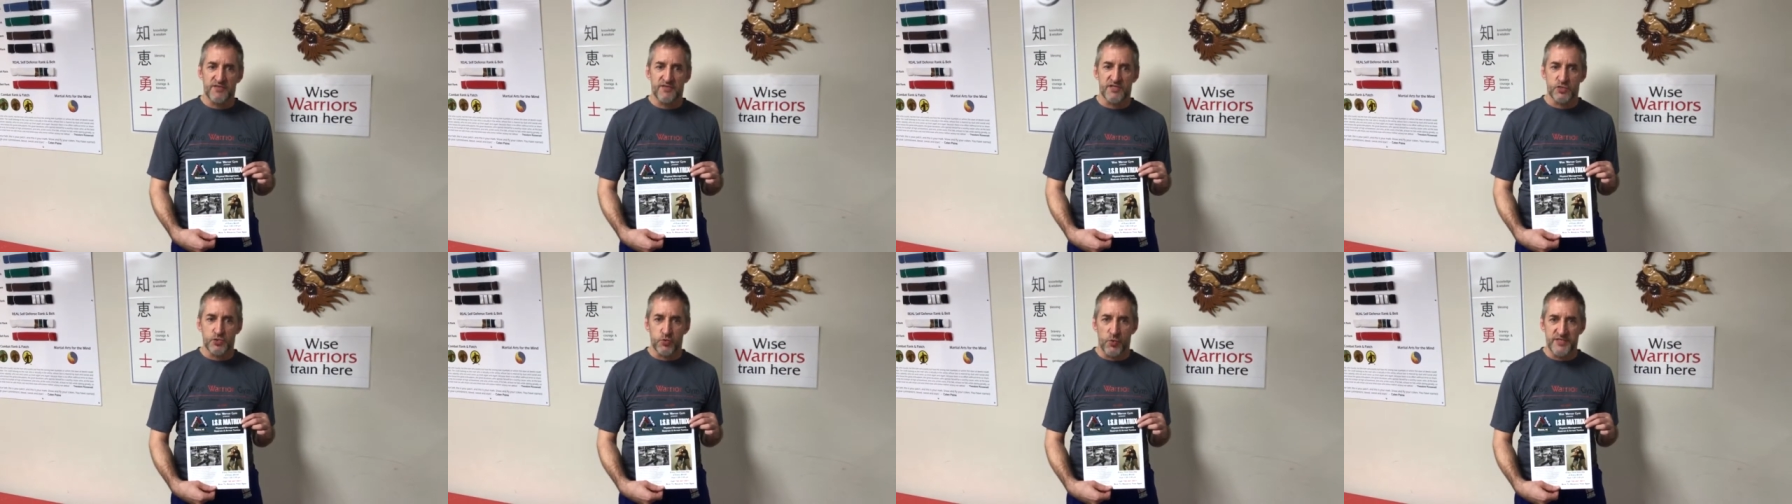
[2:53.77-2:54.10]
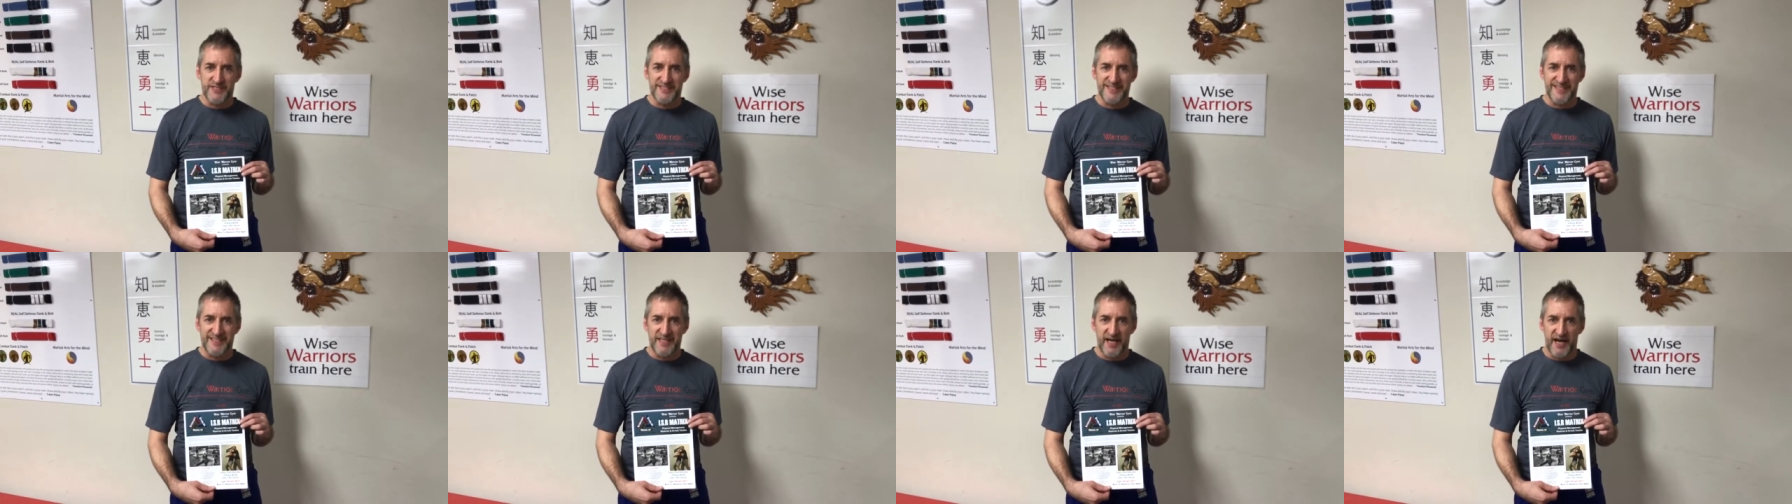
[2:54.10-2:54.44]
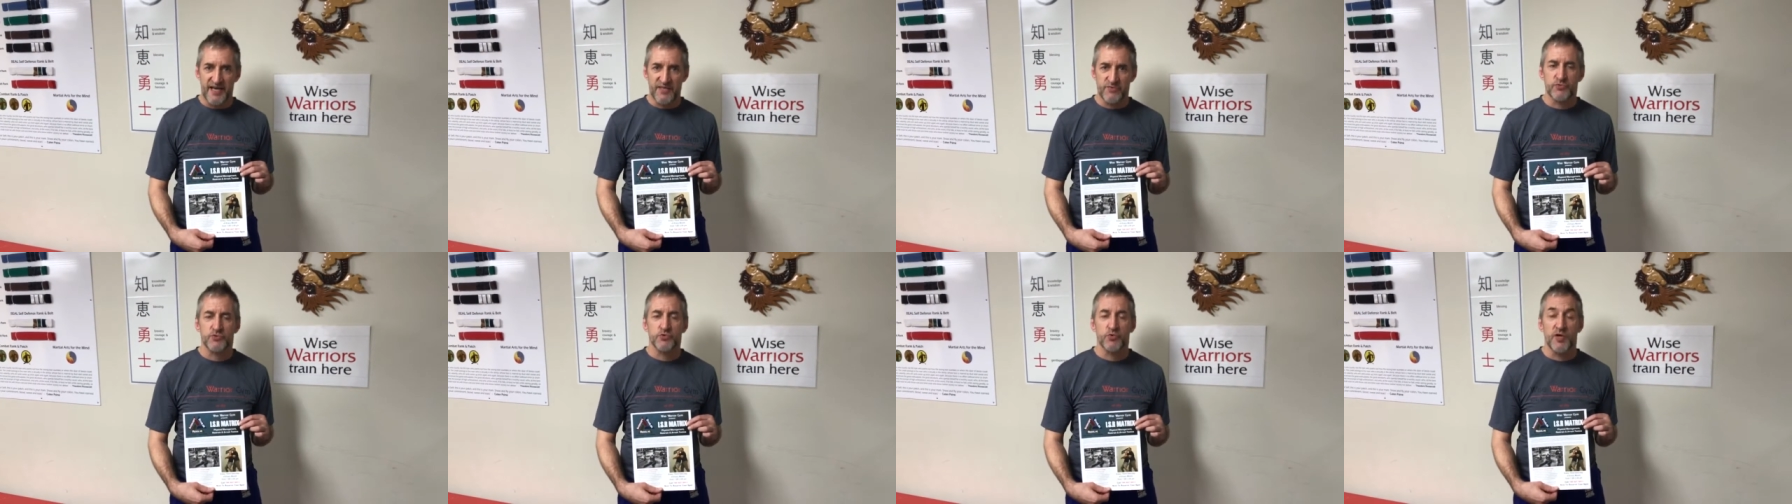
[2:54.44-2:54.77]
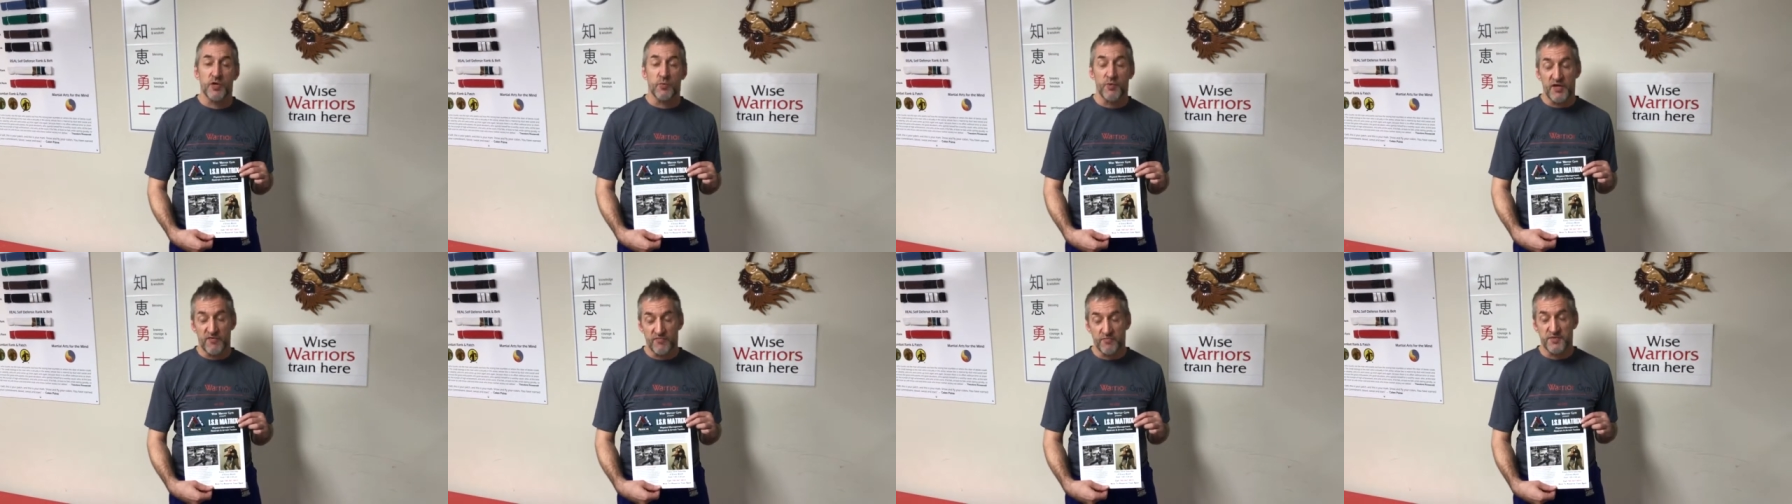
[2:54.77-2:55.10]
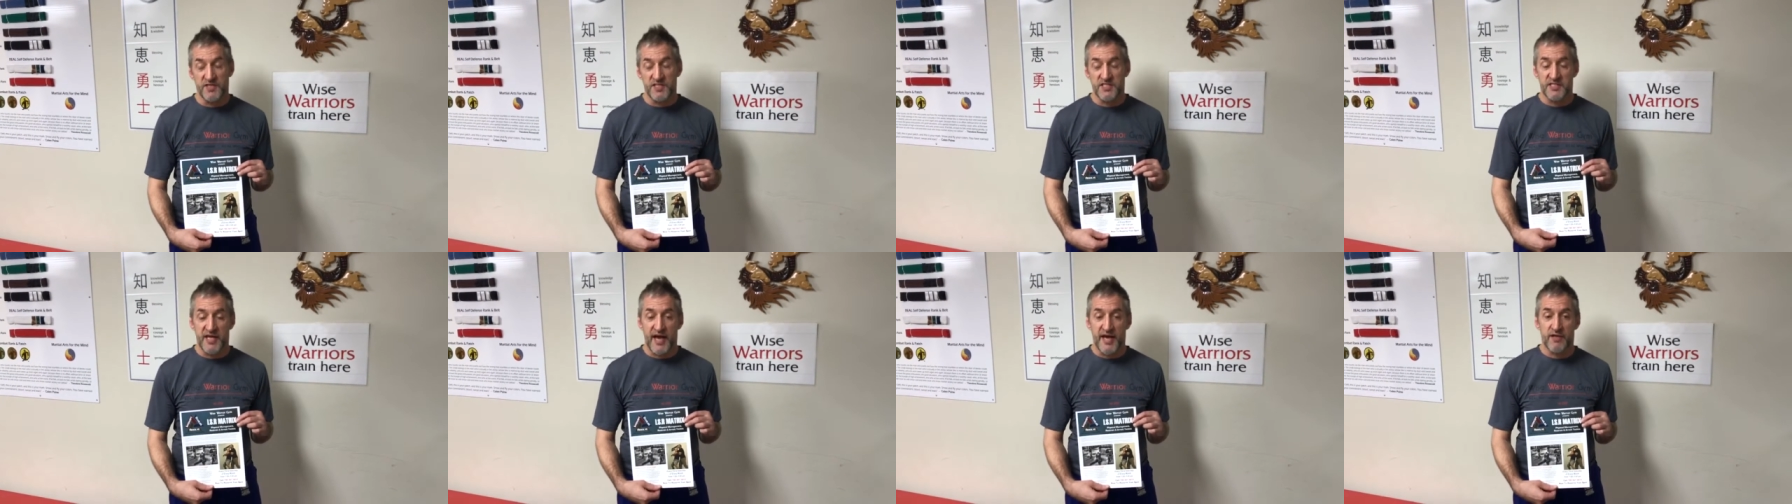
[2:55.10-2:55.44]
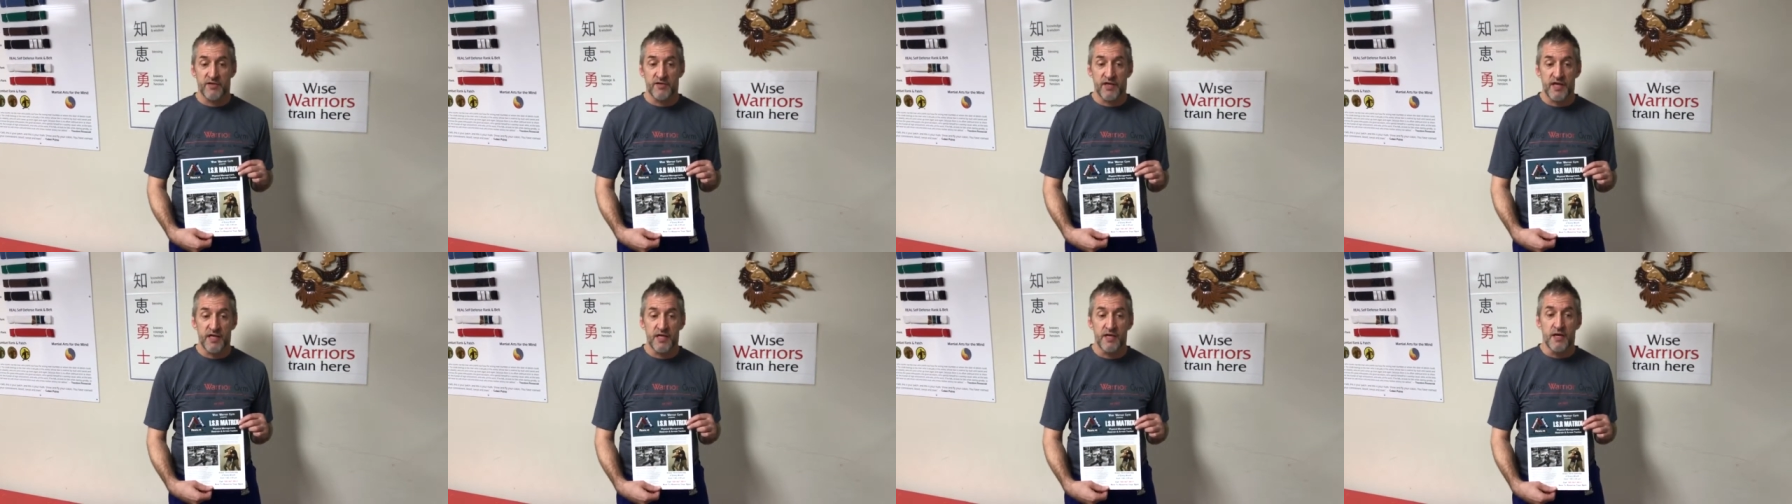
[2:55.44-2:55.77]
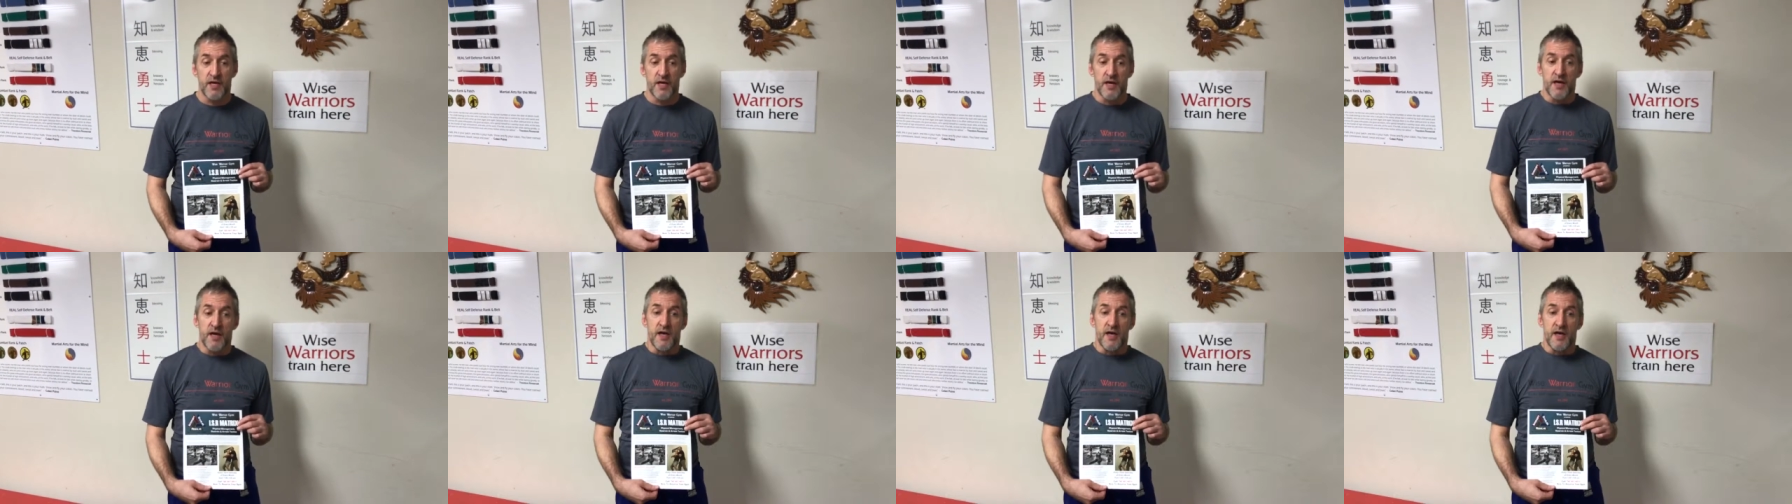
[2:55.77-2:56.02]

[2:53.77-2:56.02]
the 29th, or sorry, a week from this Saturday